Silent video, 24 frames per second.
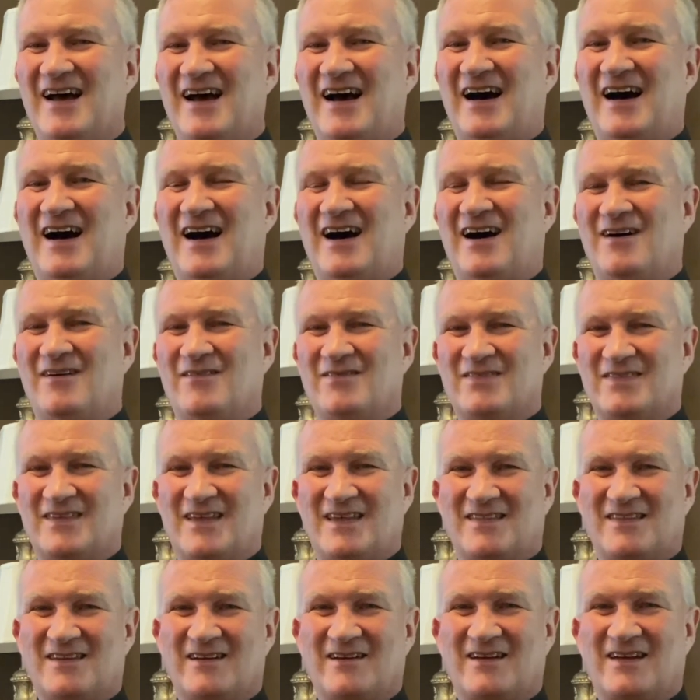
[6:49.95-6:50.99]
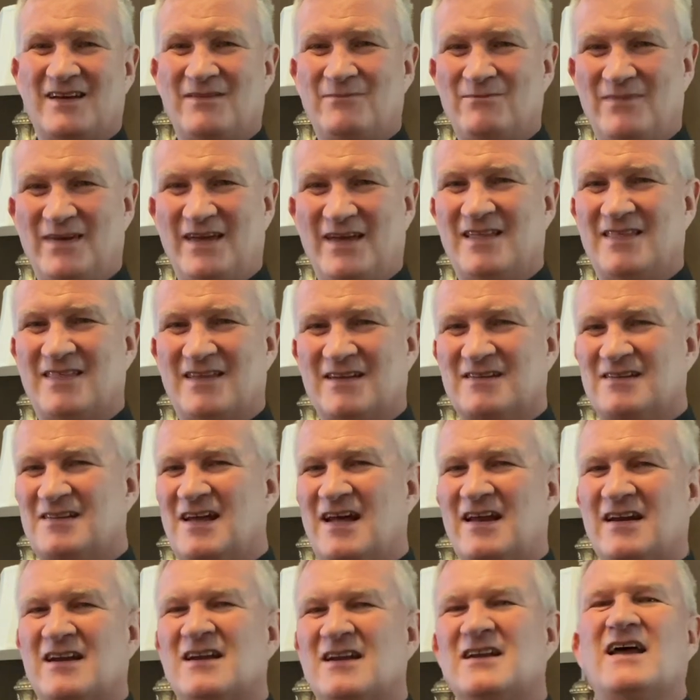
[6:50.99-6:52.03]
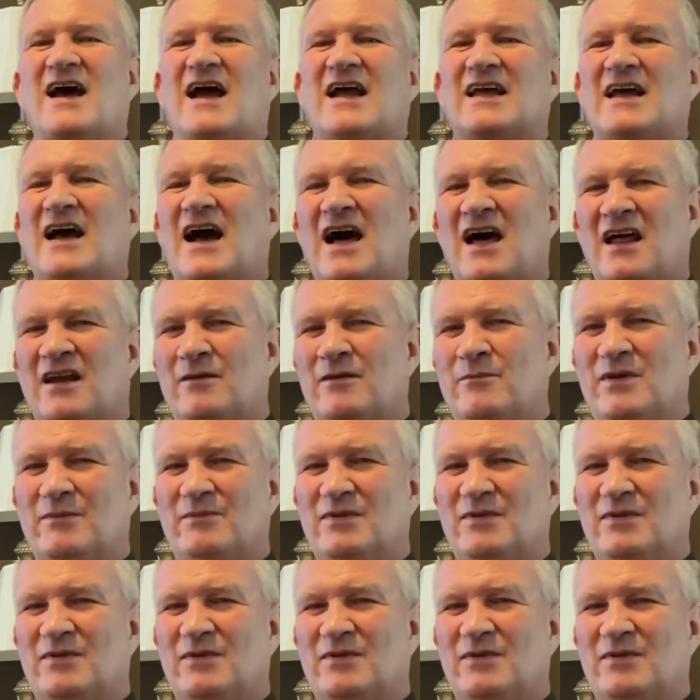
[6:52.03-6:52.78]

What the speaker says: that there can be this kind of dichotomy